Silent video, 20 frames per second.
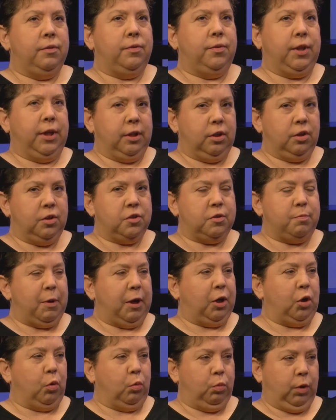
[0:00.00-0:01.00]
theater is my
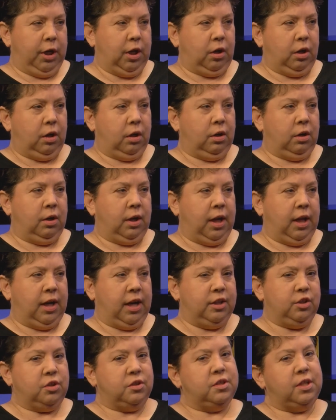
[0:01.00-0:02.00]
career, and
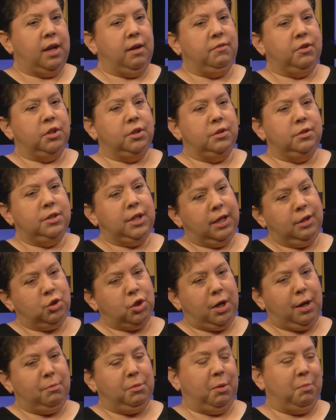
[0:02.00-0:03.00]
I just have a day
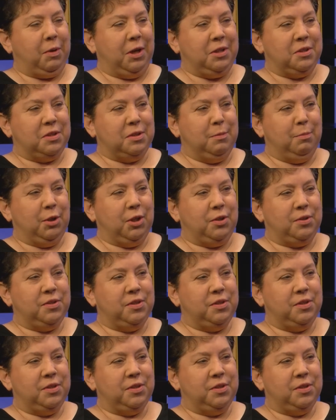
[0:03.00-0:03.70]
job that pays the bills.